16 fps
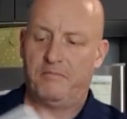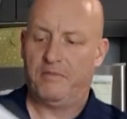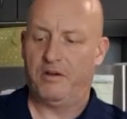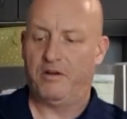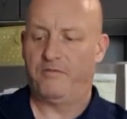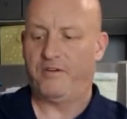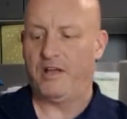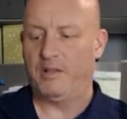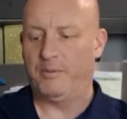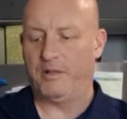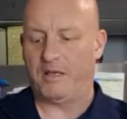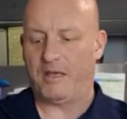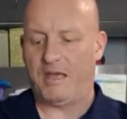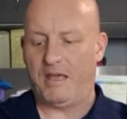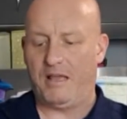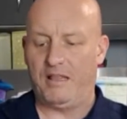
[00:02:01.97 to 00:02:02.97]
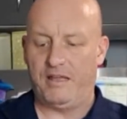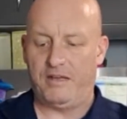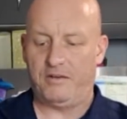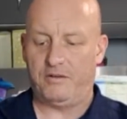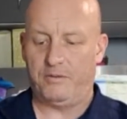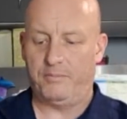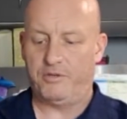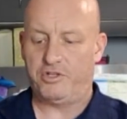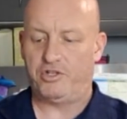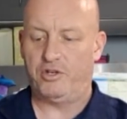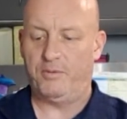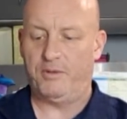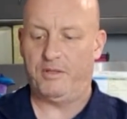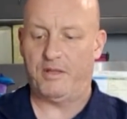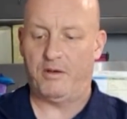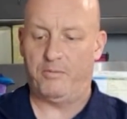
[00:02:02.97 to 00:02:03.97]
they're available at Kegland. I'm
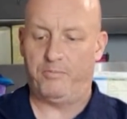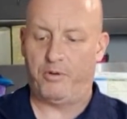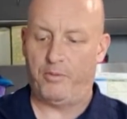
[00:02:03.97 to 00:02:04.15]
assuming they